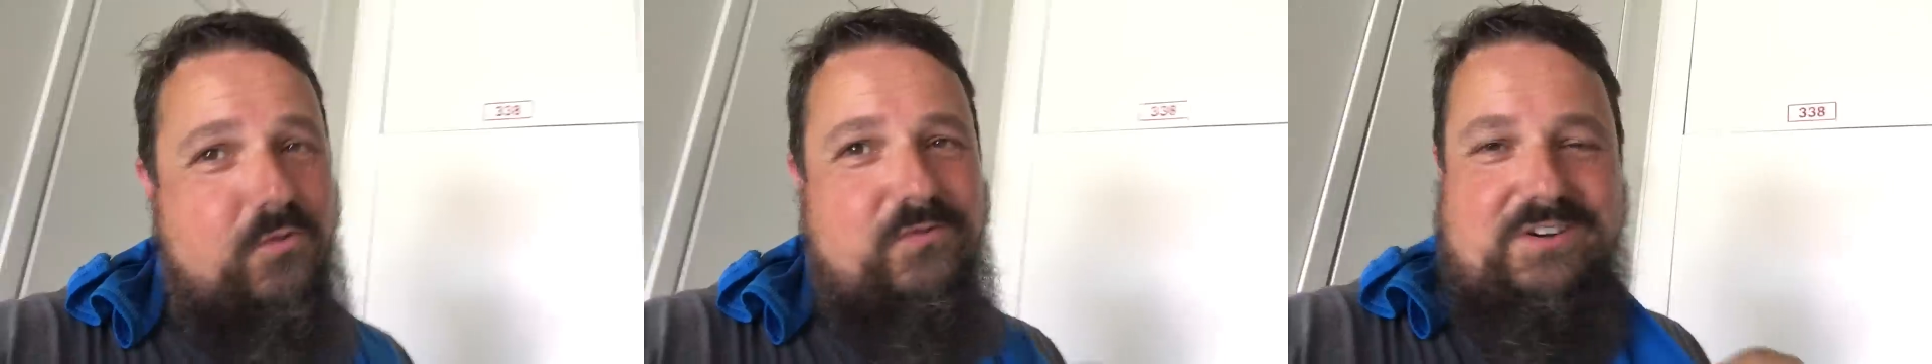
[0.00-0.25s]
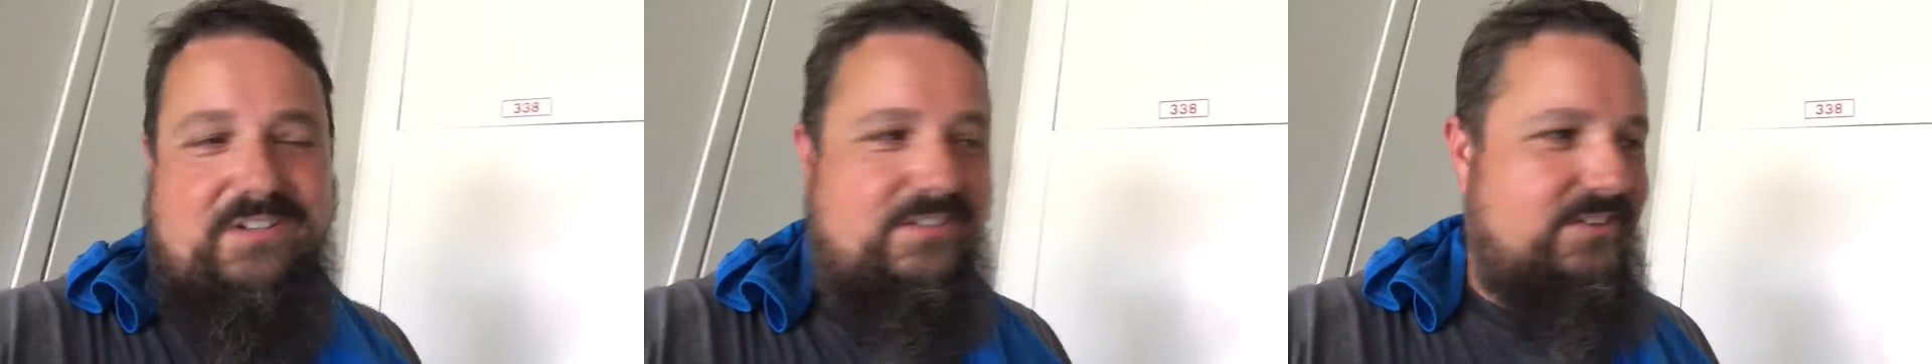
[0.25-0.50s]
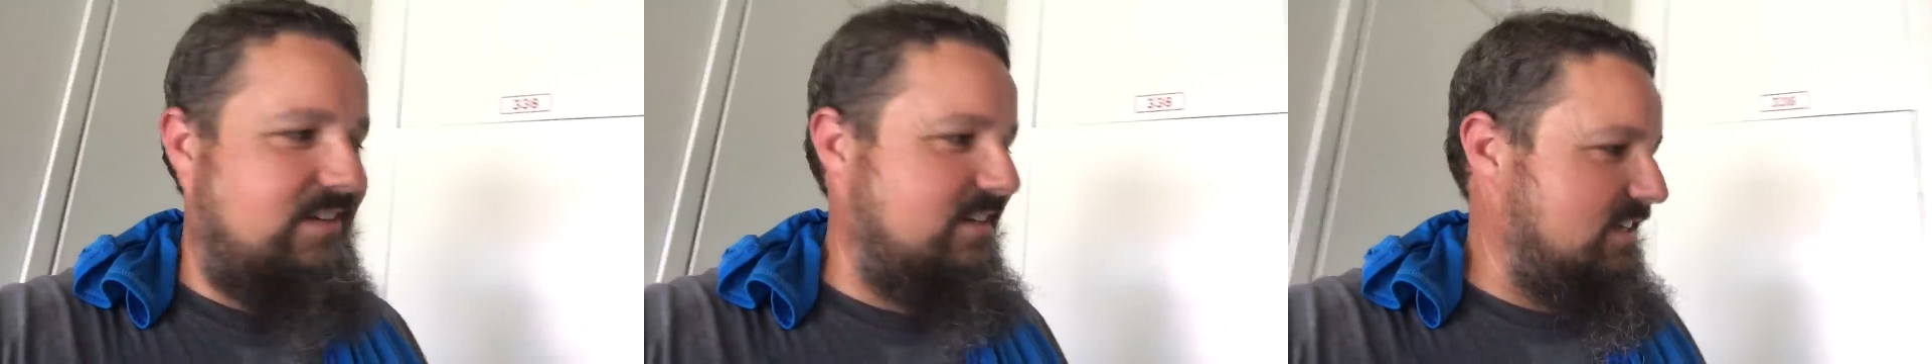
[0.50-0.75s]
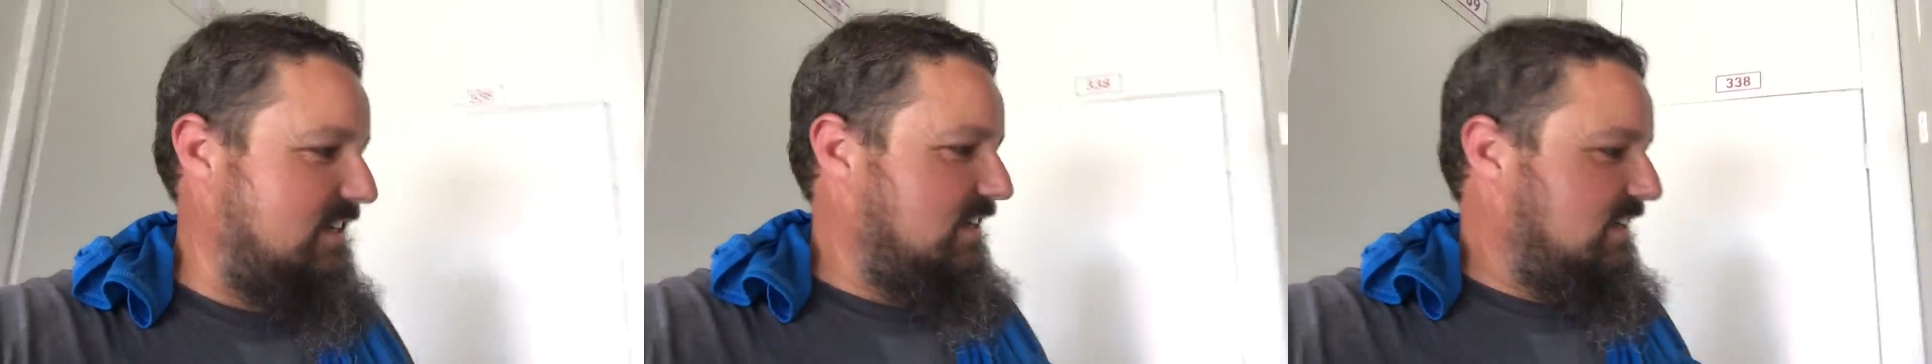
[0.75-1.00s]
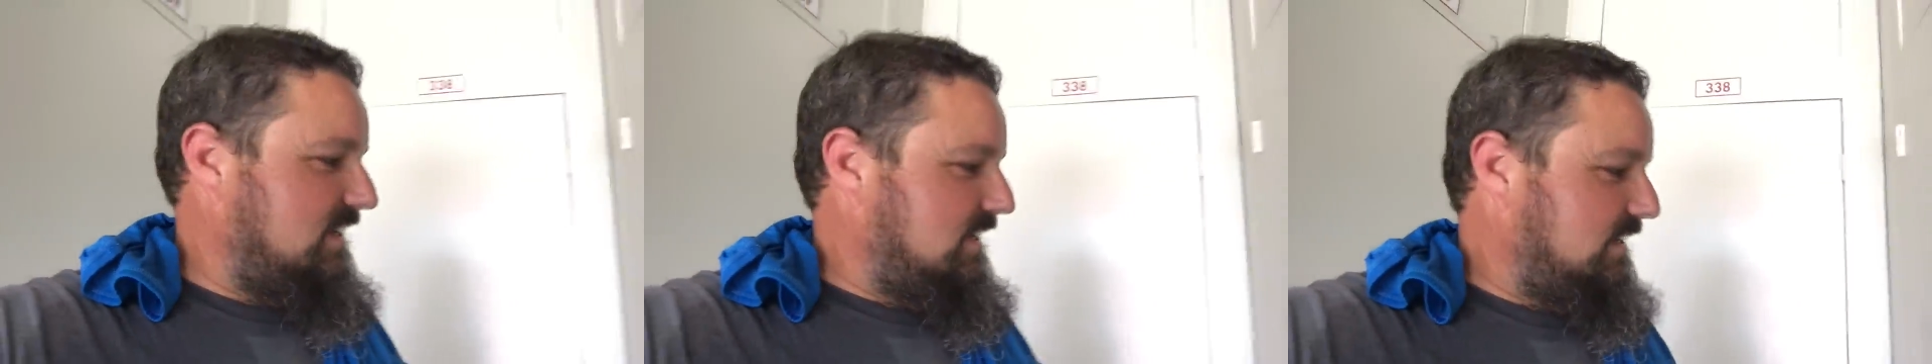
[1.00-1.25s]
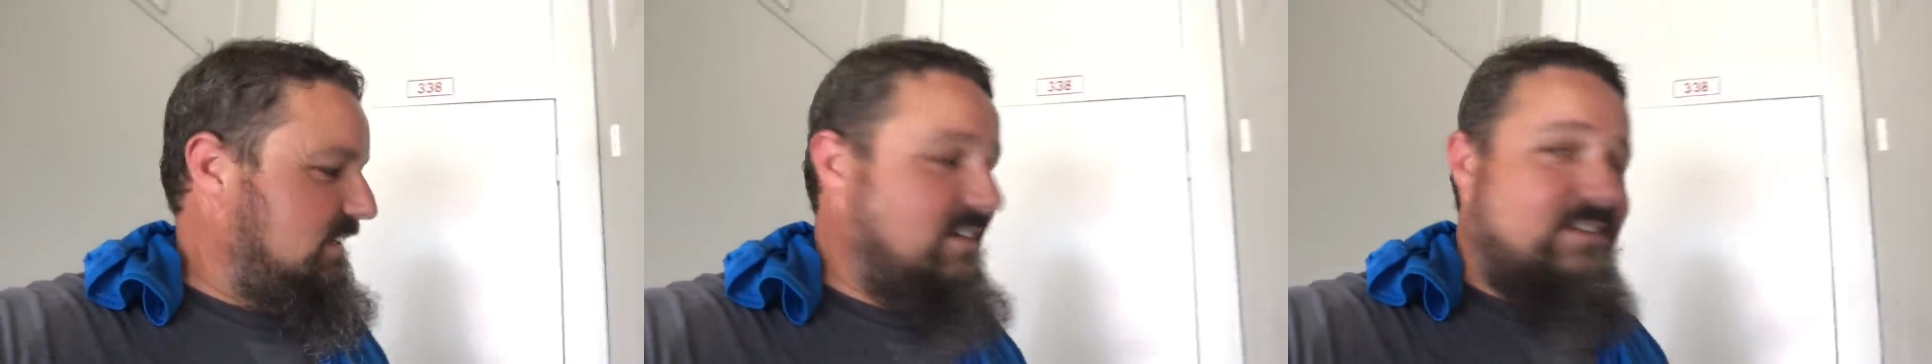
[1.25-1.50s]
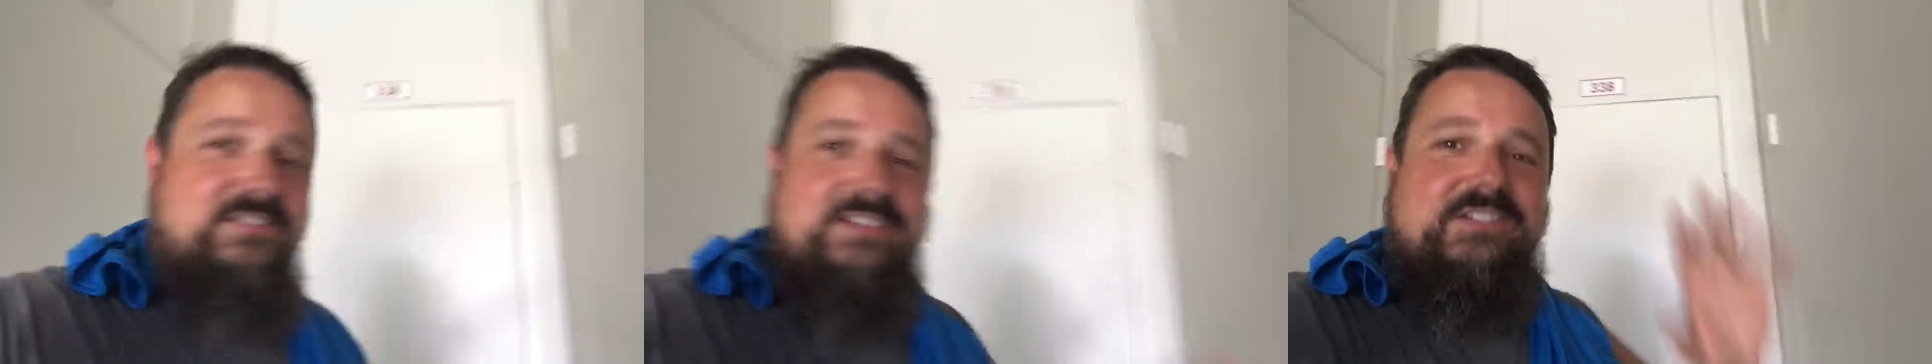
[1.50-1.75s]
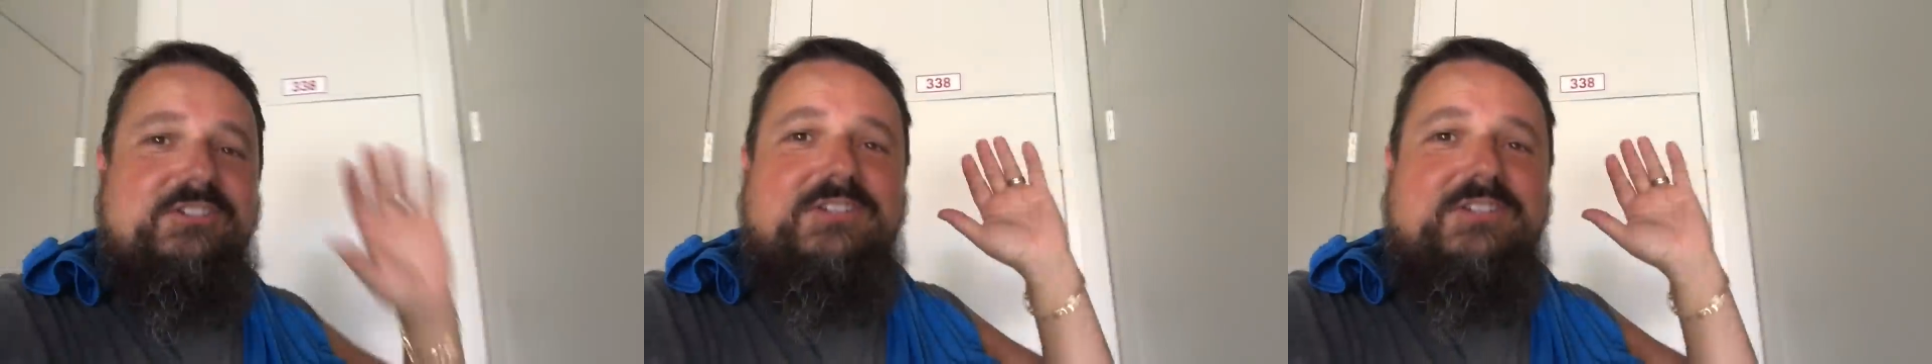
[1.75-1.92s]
over 100. Literally